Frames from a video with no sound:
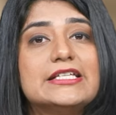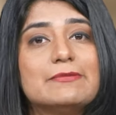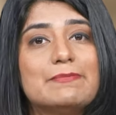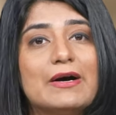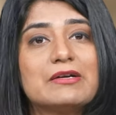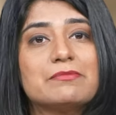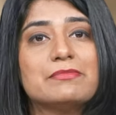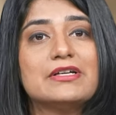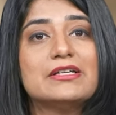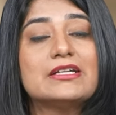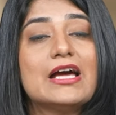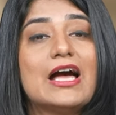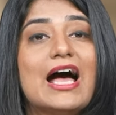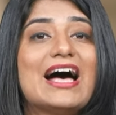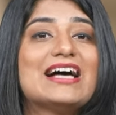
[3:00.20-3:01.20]
department
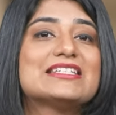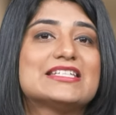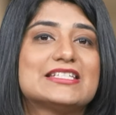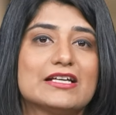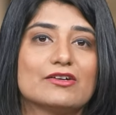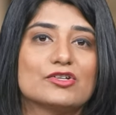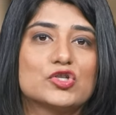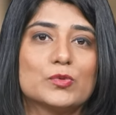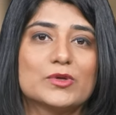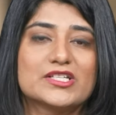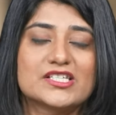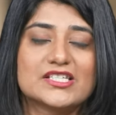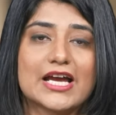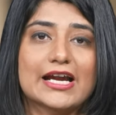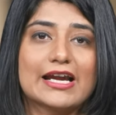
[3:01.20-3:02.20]
has stuck to
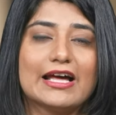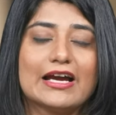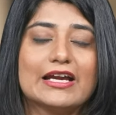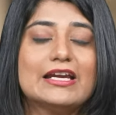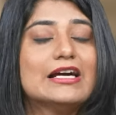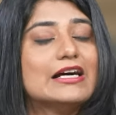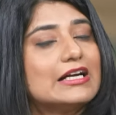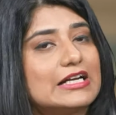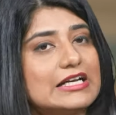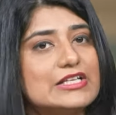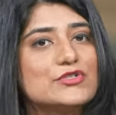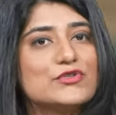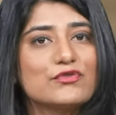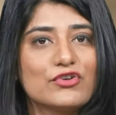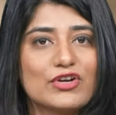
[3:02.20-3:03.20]
its deadline, at
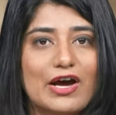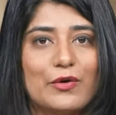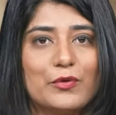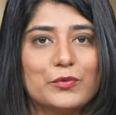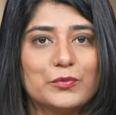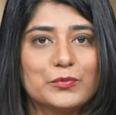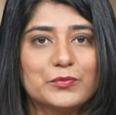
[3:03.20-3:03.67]
least for now.